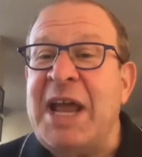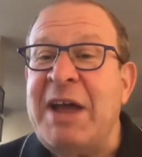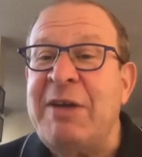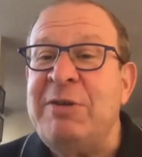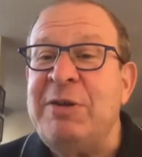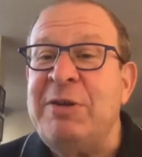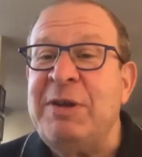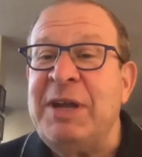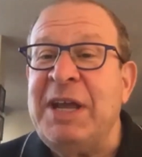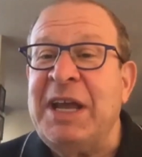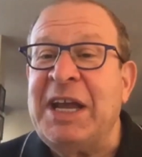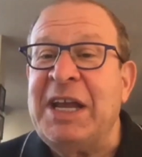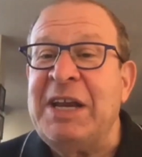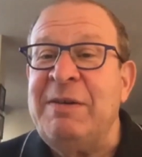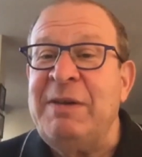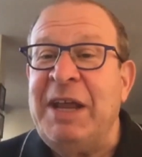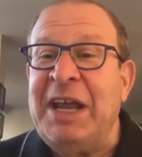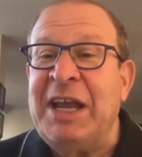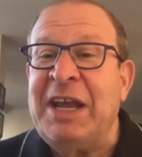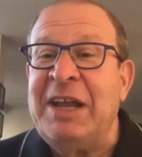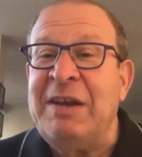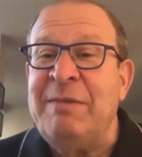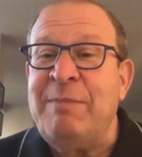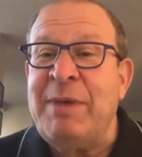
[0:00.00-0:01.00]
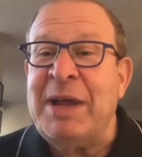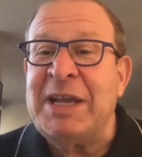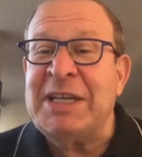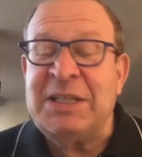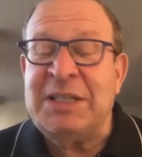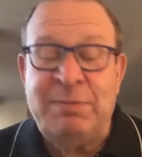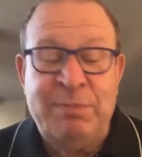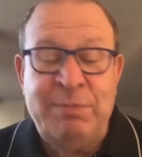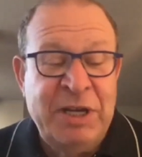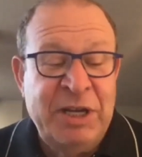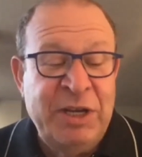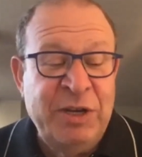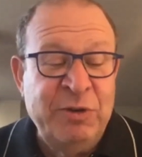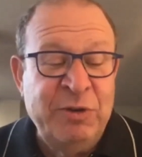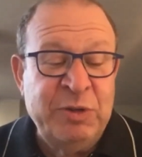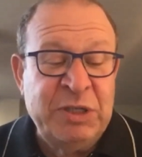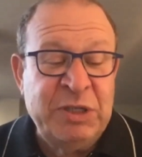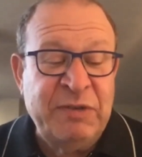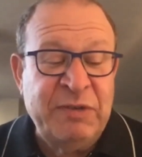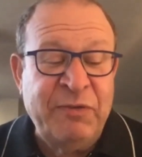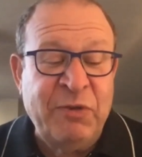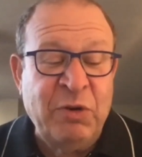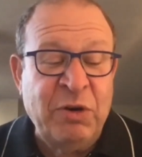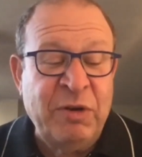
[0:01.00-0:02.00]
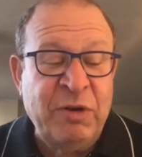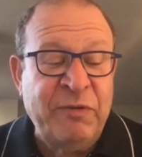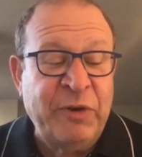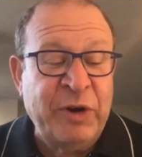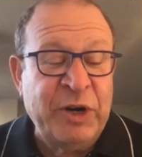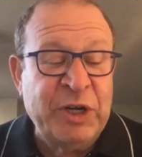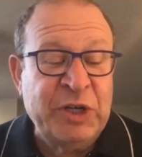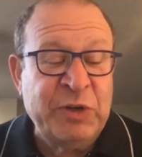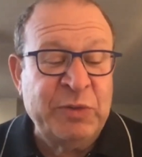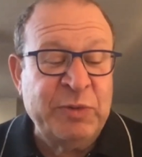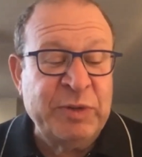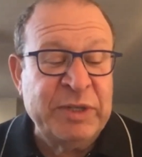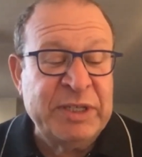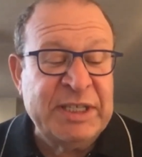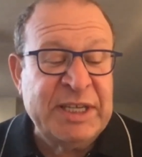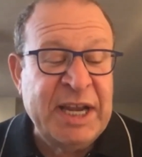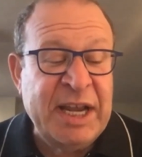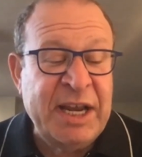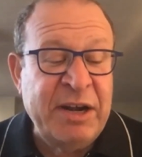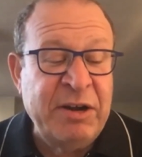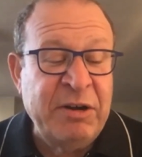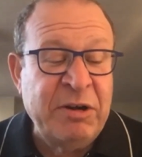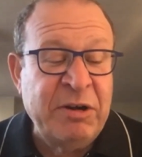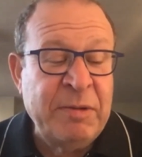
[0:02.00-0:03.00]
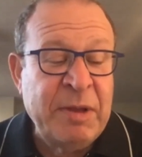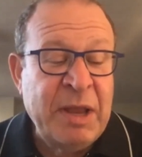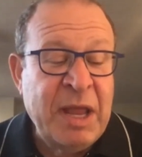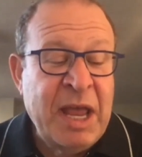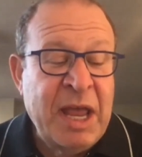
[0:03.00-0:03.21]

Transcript: it can best be used for a virtual Seder,